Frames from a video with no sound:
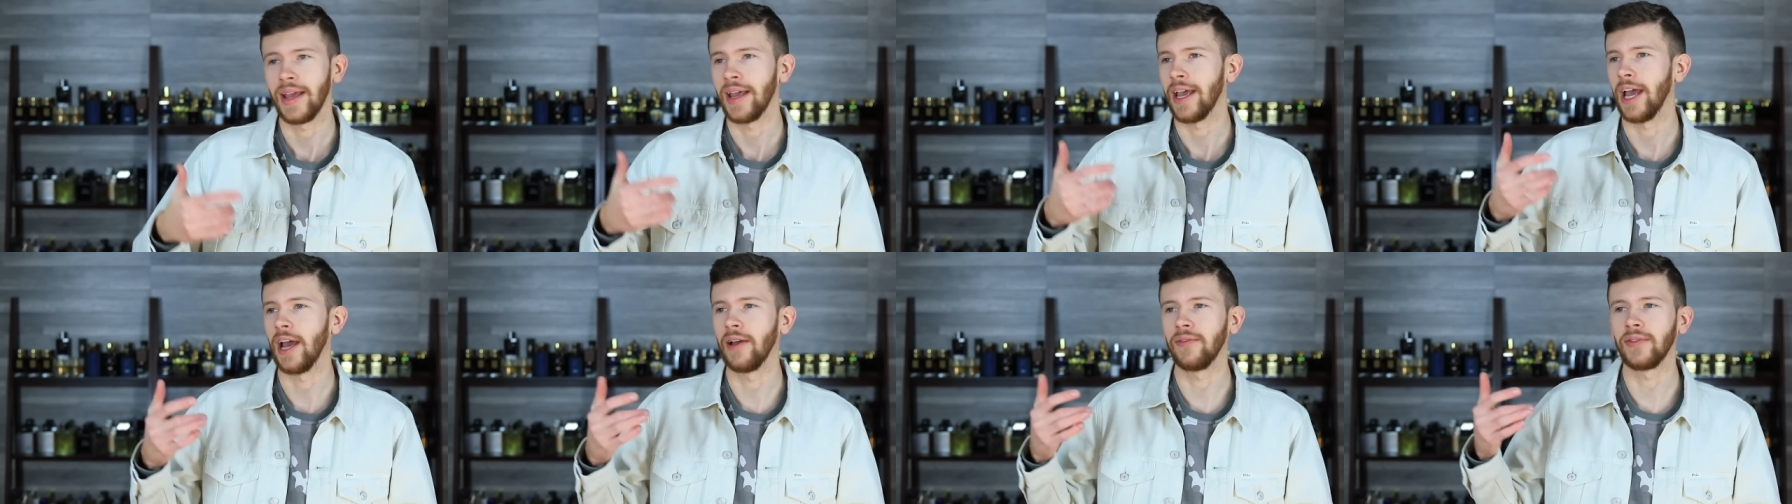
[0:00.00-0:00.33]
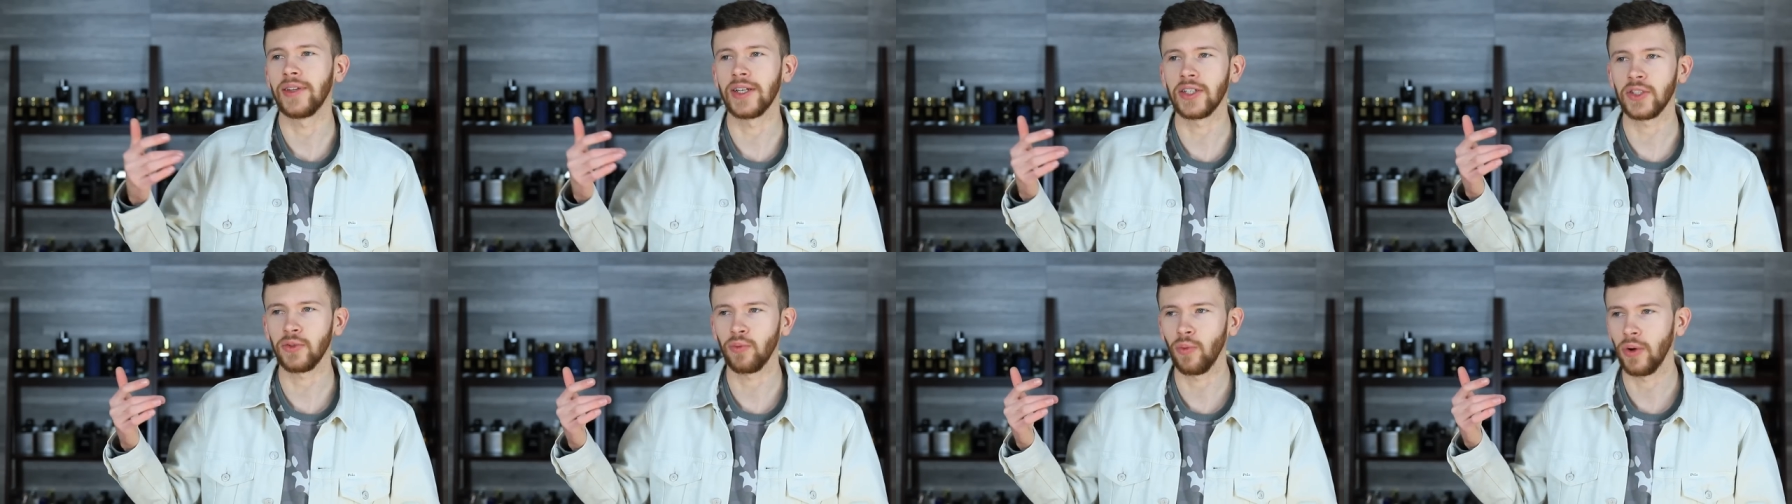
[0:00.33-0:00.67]
If
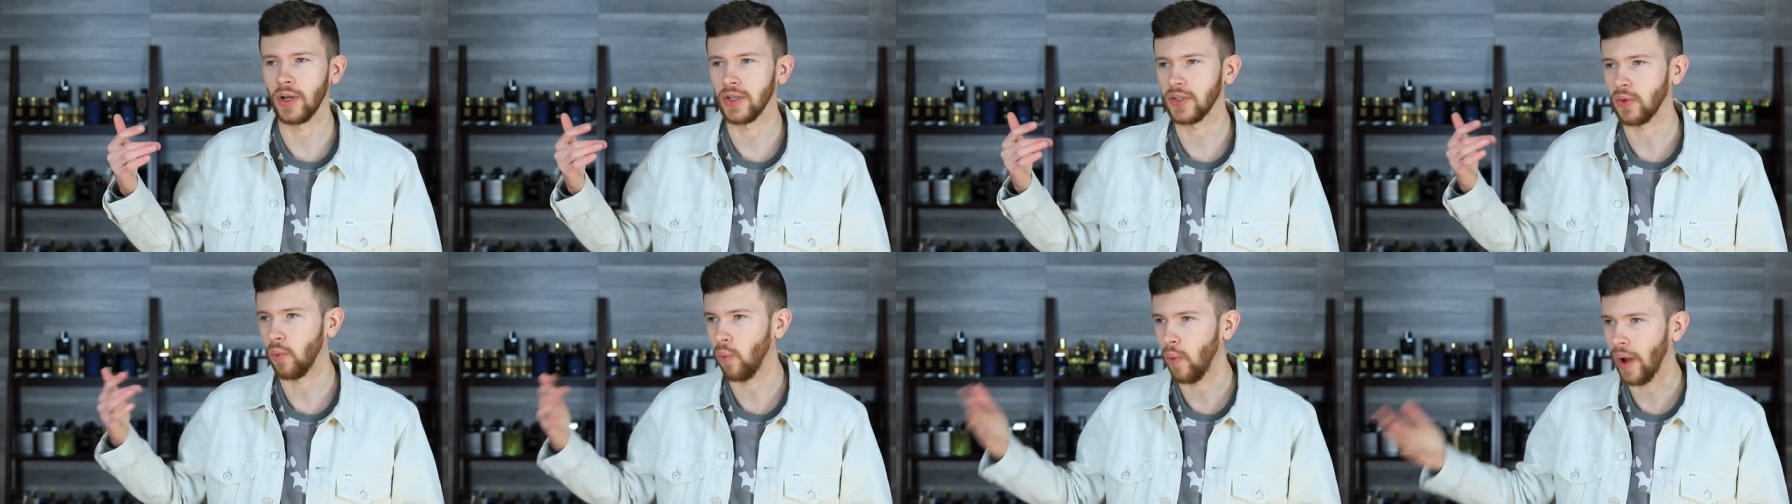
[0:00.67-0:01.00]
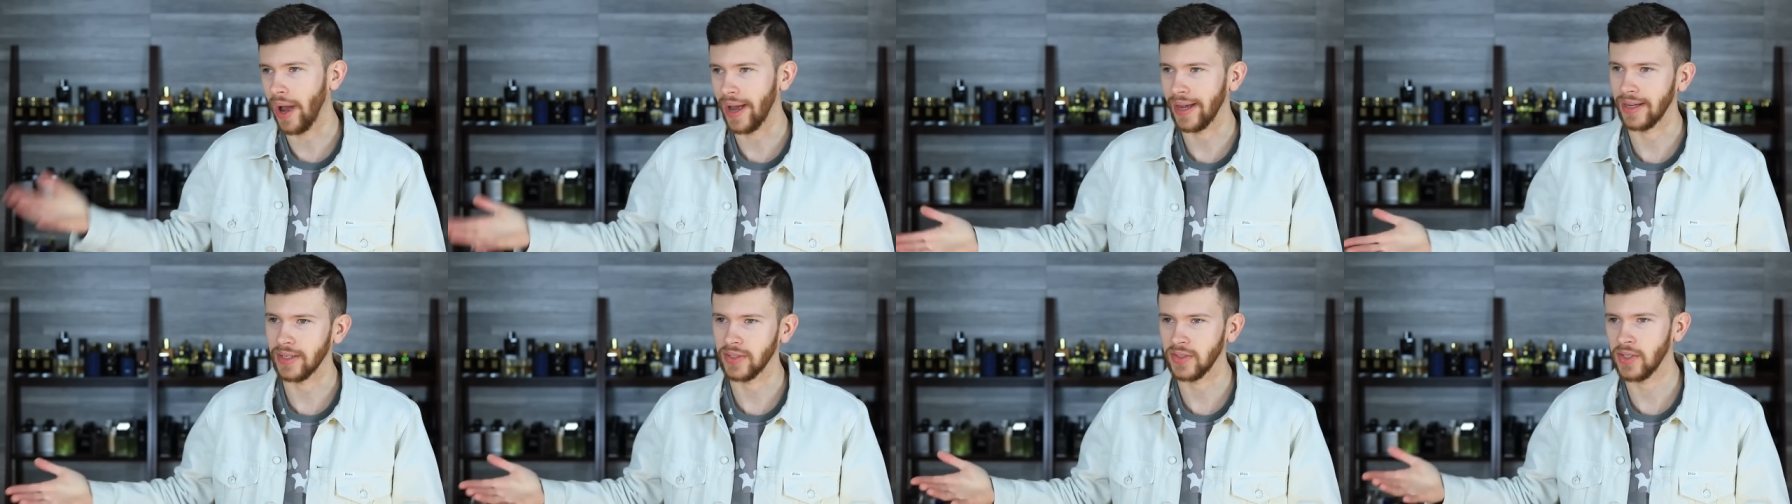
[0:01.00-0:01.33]
this was a
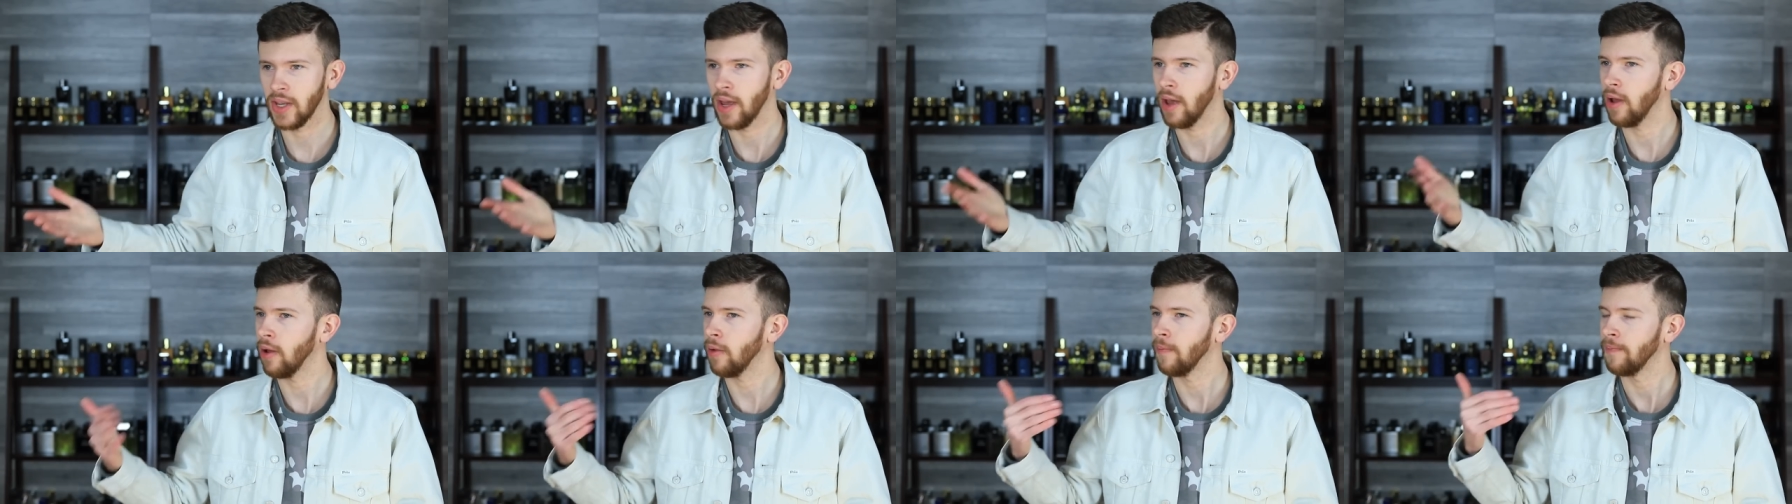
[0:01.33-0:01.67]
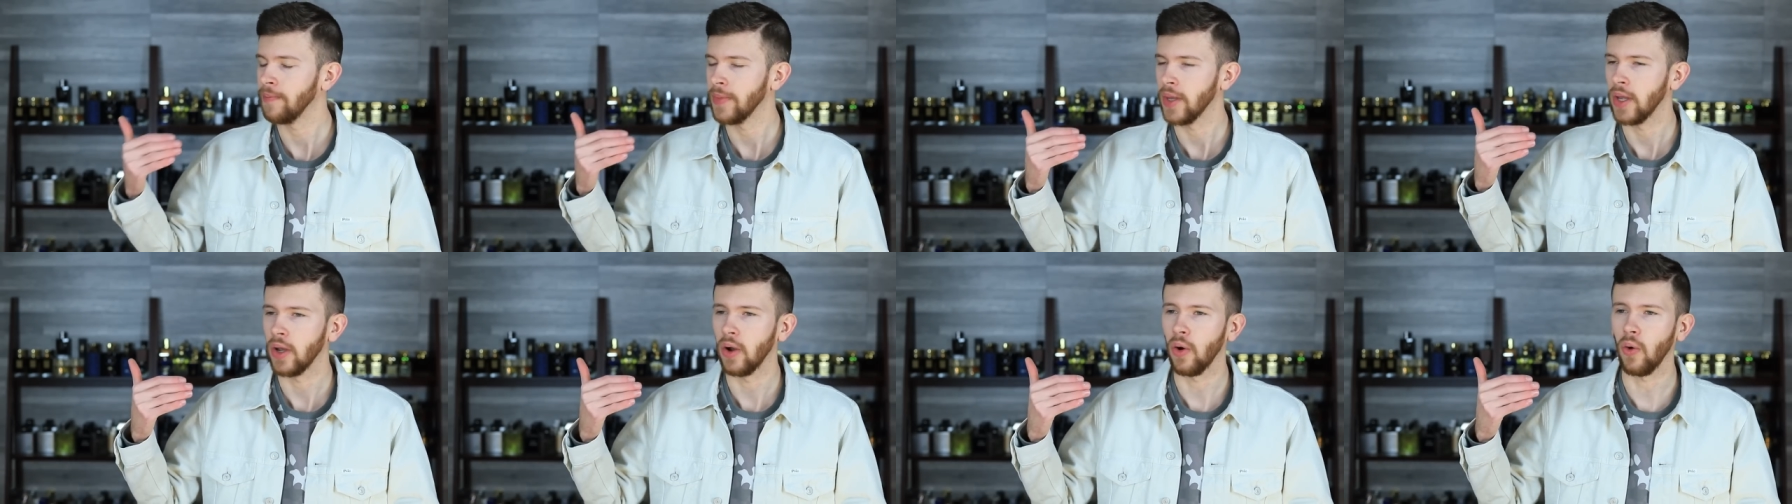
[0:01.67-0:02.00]
Y S L
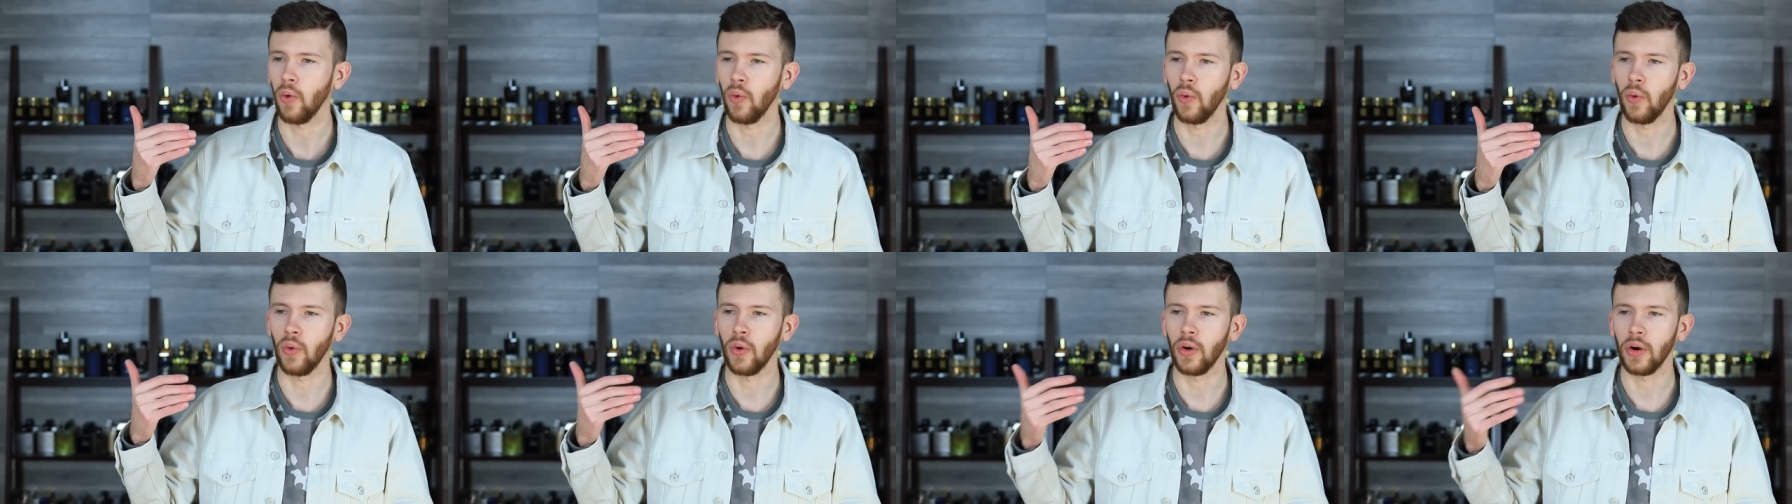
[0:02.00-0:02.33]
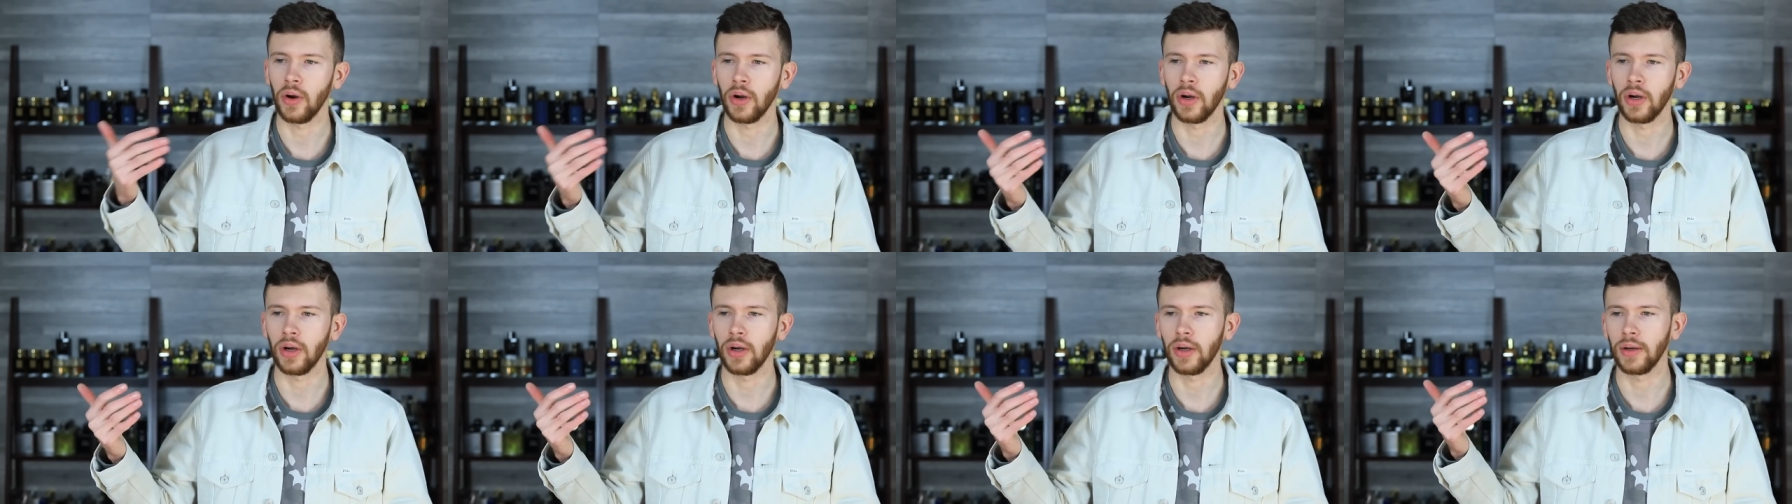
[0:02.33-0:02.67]

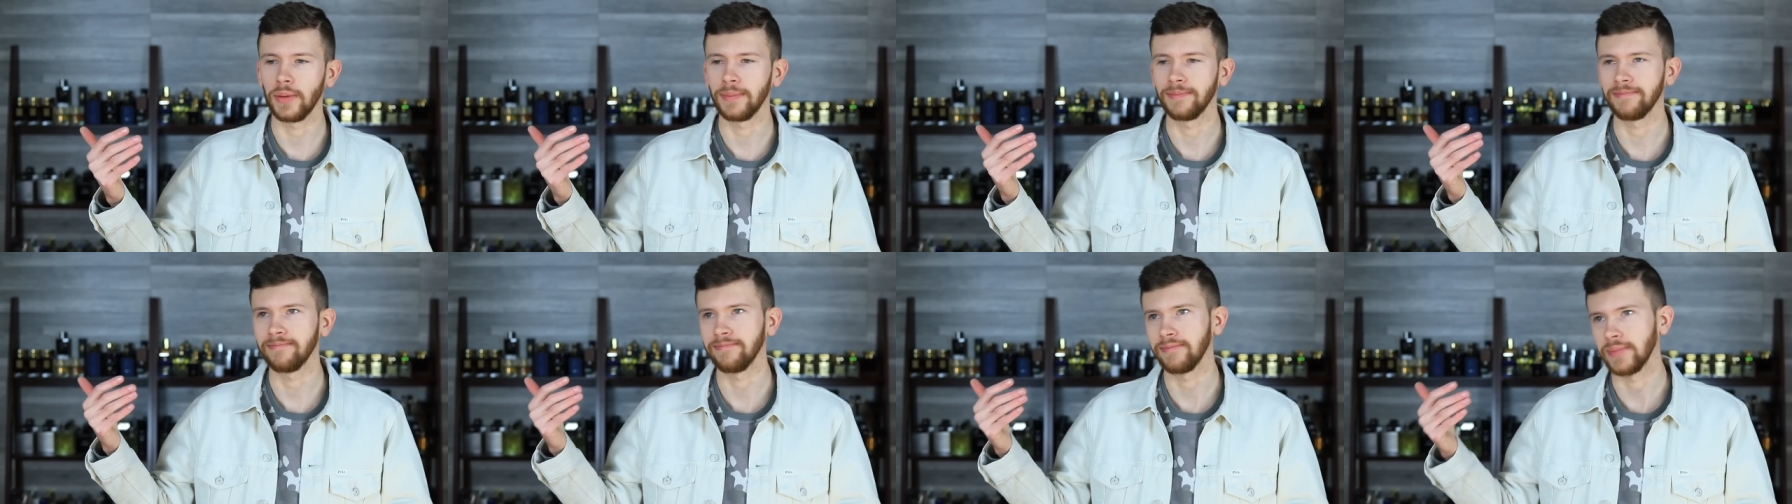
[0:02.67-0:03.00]
or